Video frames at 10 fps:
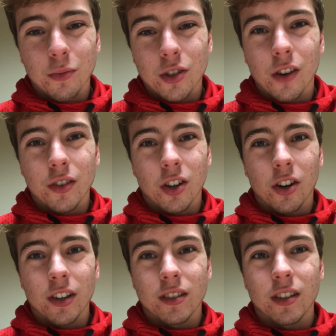The service
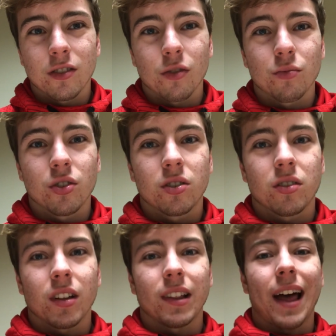learning system just
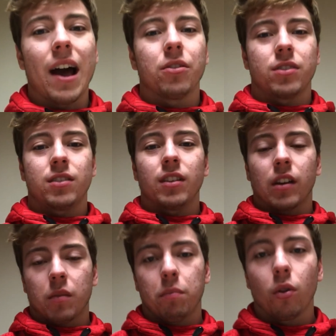allows us to
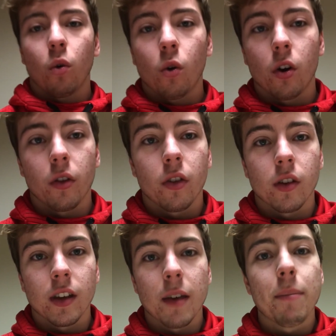explore
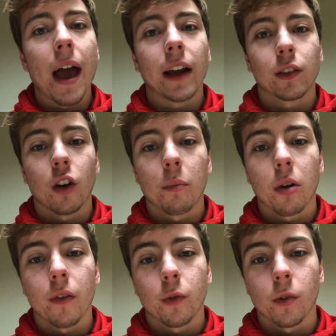the impact of
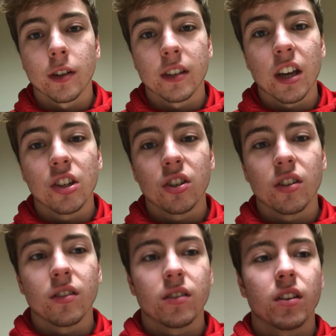nonprofit
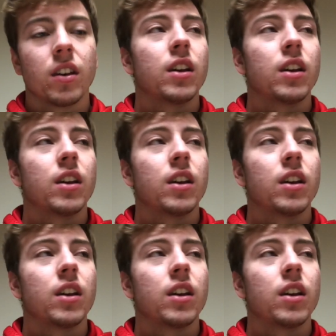organizations.